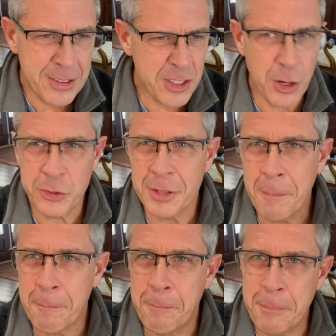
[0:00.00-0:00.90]
you know,
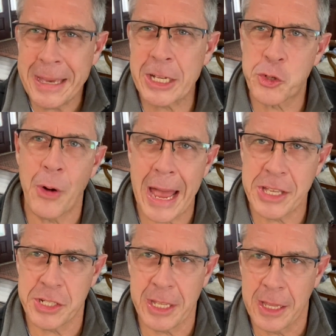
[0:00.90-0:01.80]
some big
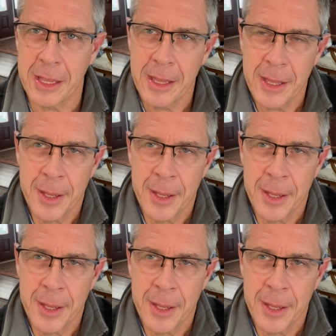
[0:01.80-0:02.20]
tragedy,